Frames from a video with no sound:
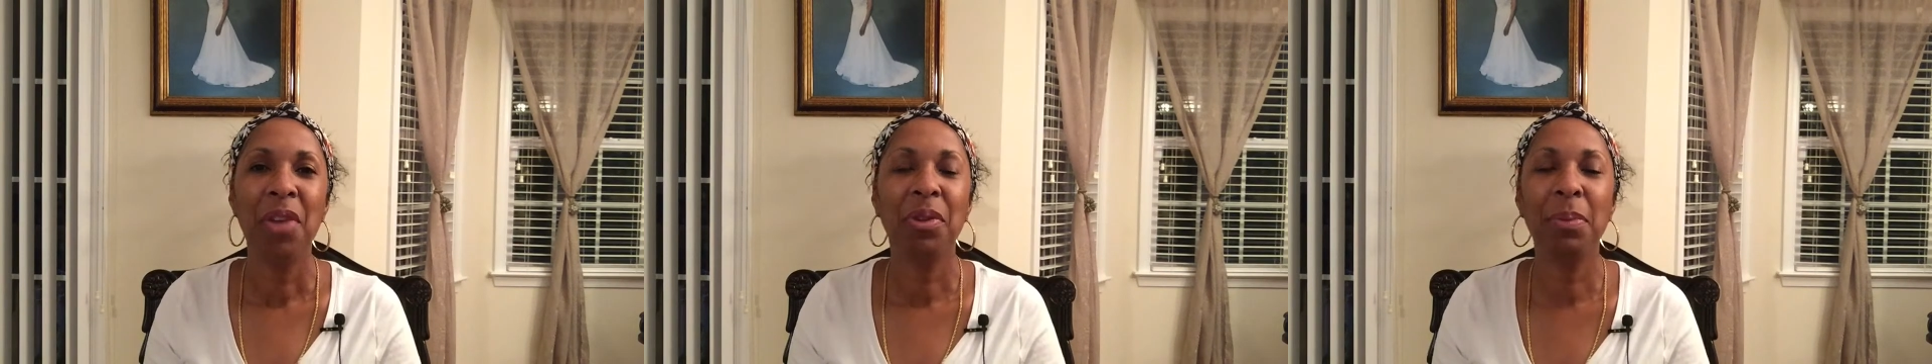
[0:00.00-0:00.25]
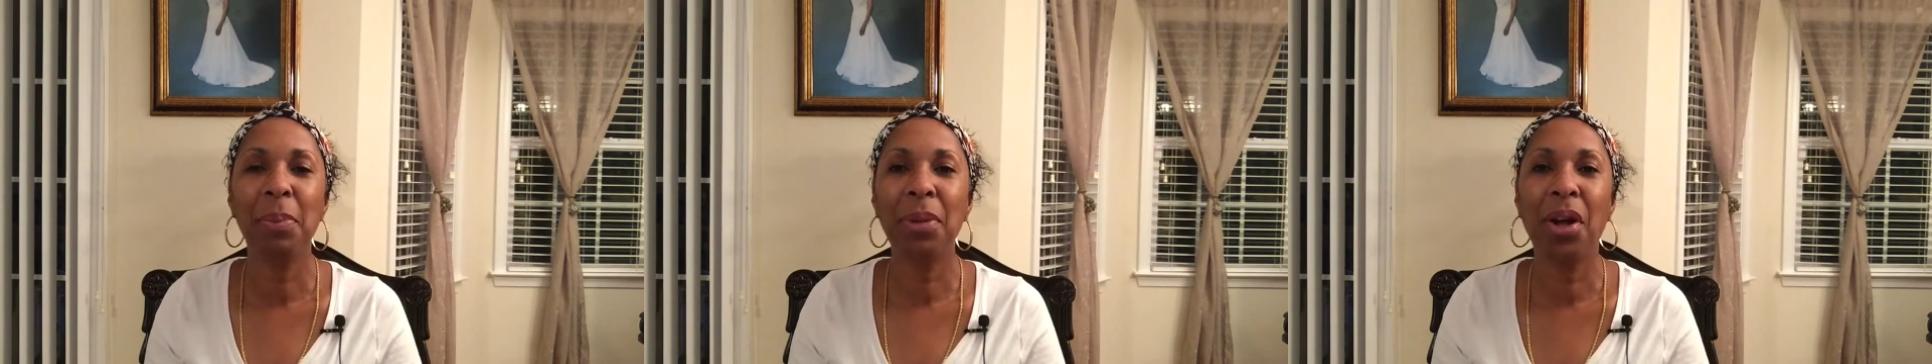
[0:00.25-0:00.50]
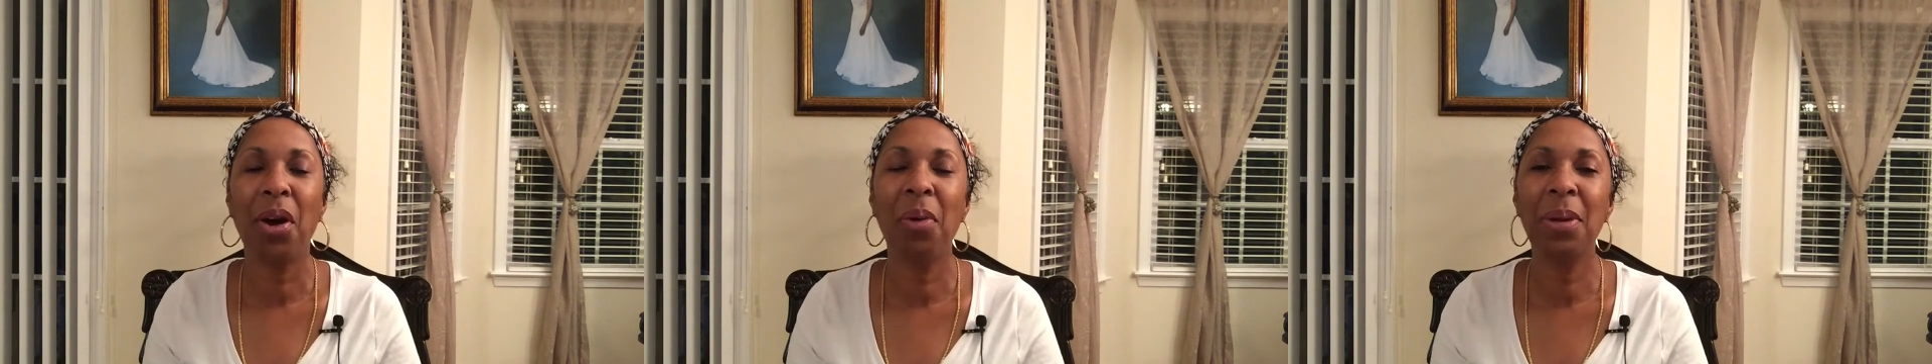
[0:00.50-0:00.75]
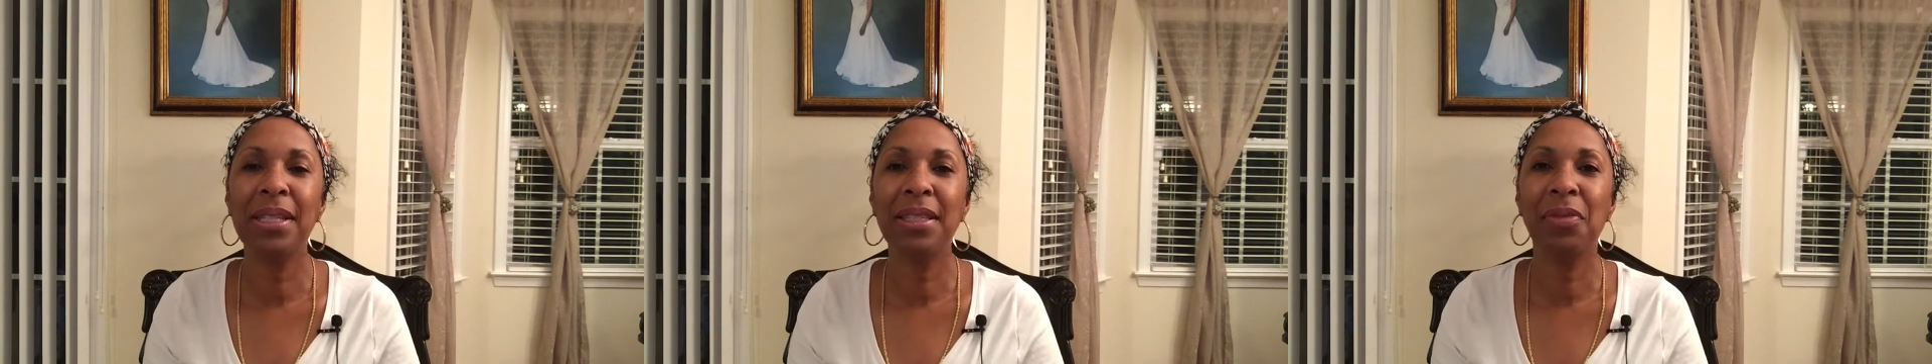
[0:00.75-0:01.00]
Remember to
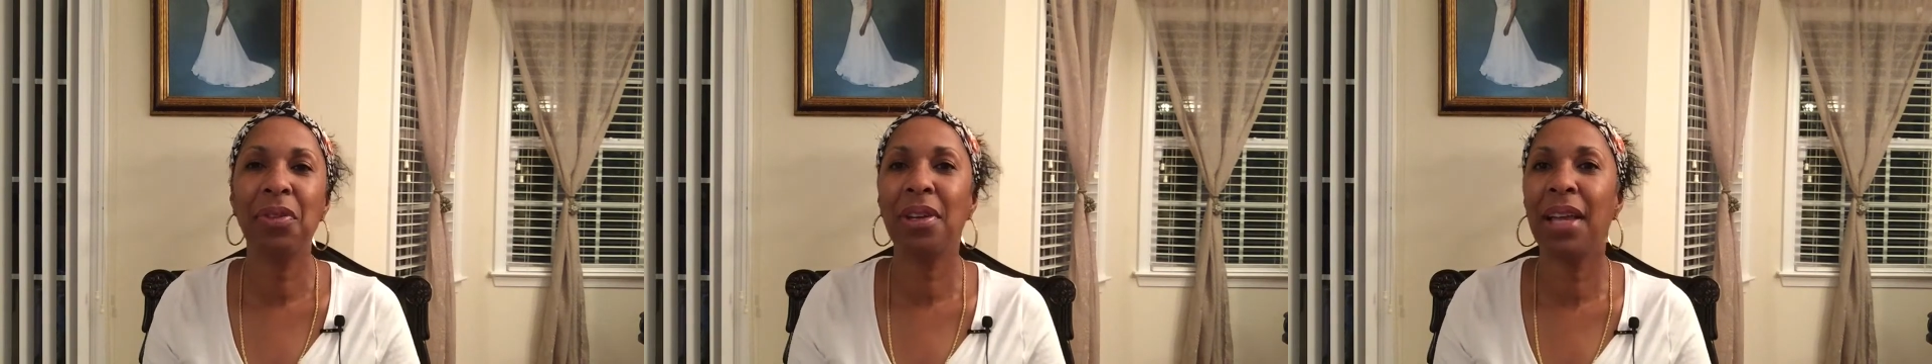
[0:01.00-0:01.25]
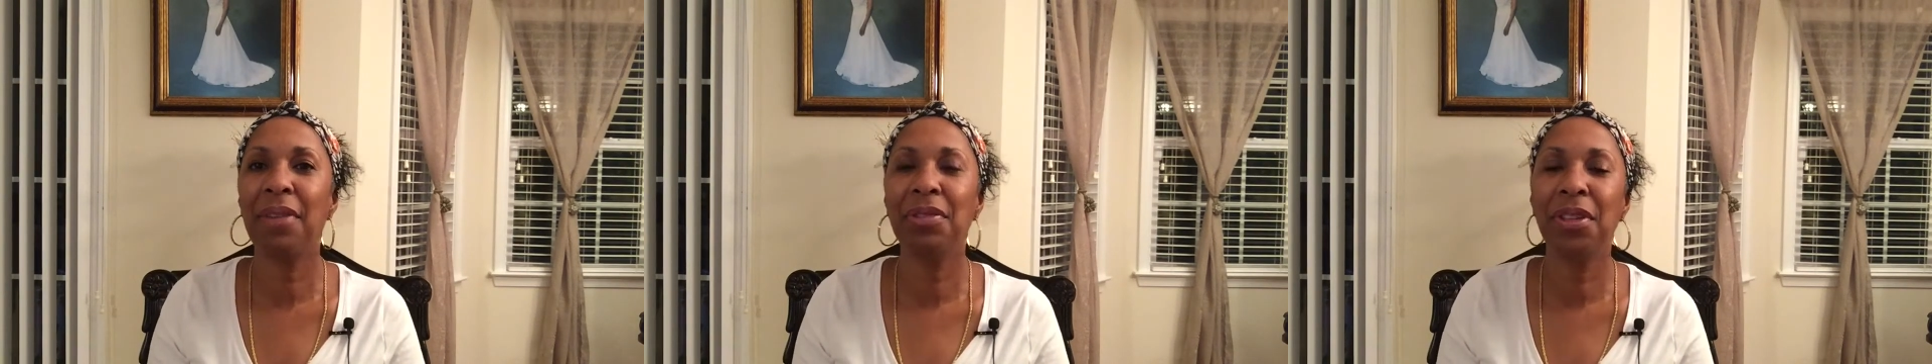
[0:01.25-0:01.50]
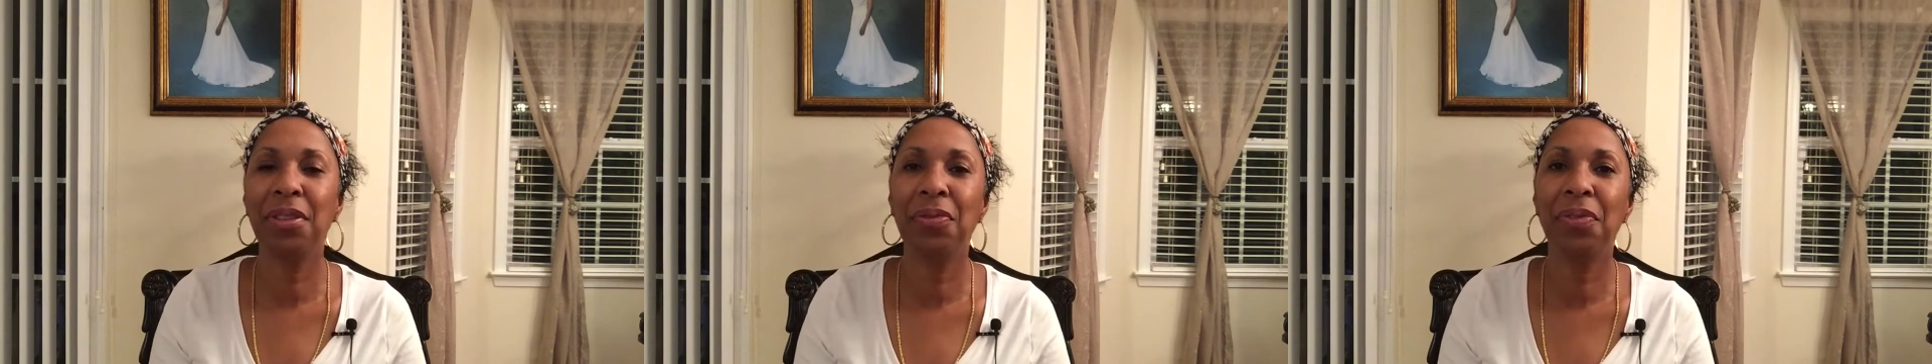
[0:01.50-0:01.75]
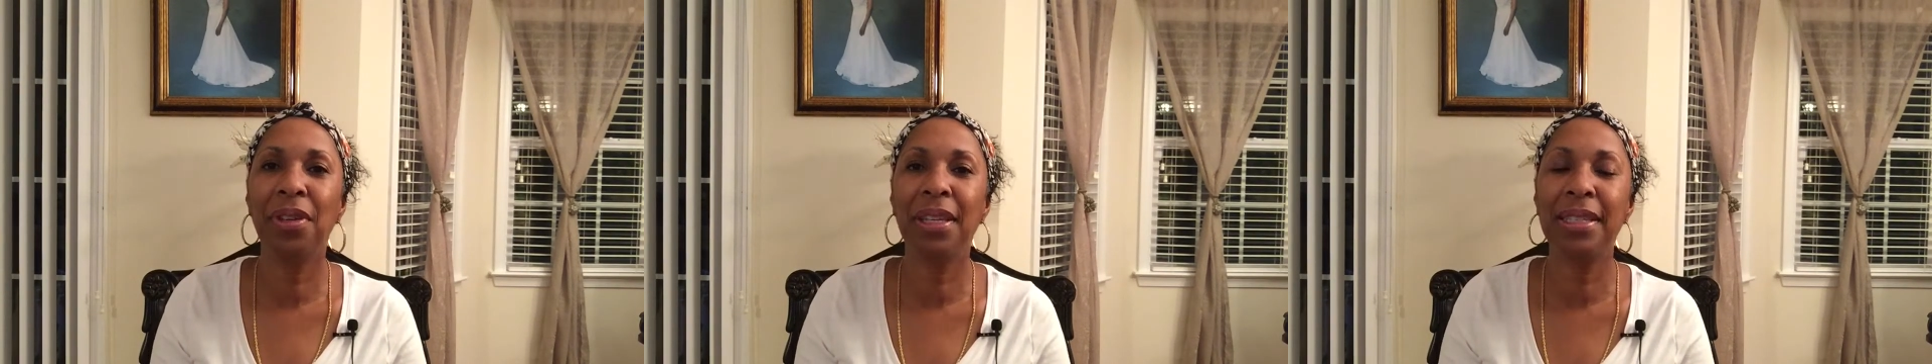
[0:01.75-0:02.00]
always live your life to the
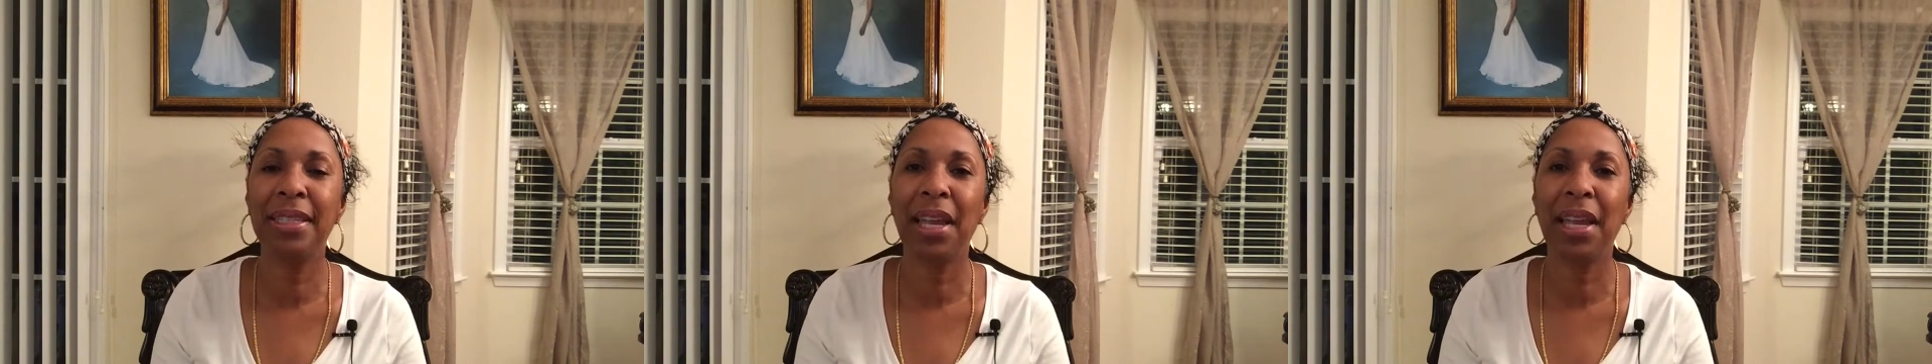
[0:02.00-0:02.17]
fullest